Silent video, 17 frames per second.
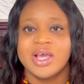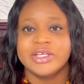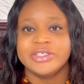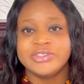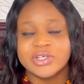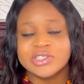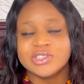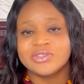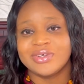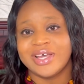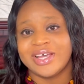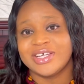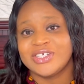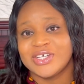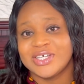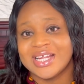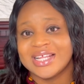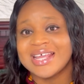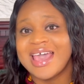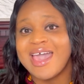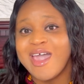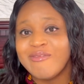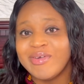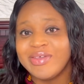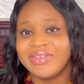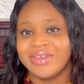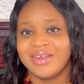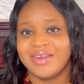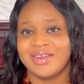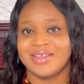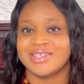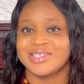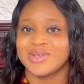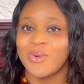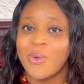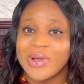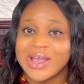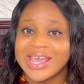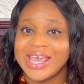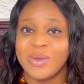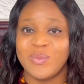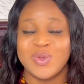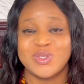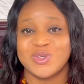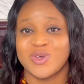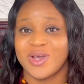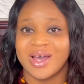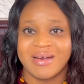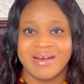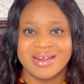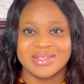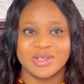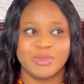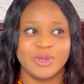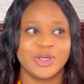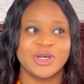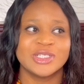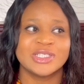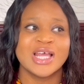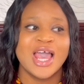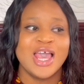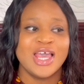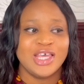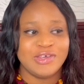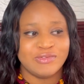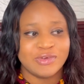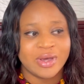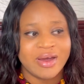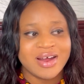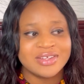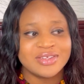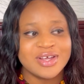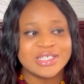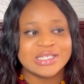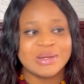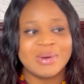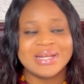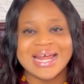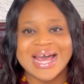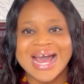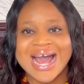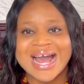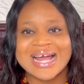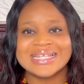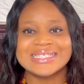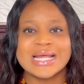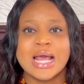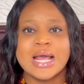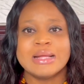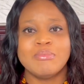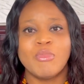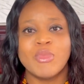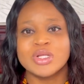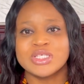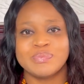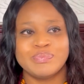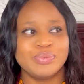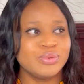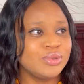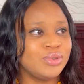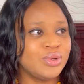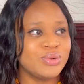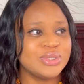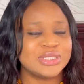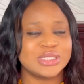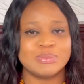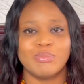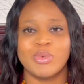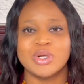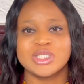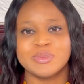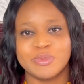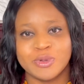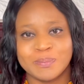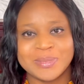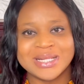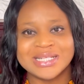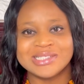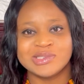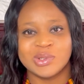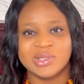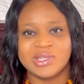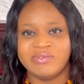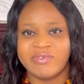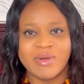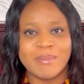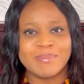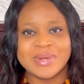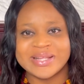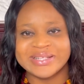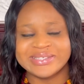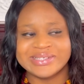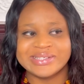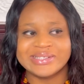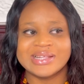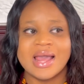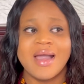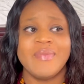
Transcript: just to ensure that everything is okay with your guarantor, because if your guarantor is someone that has multiple loans in multiple places or different places,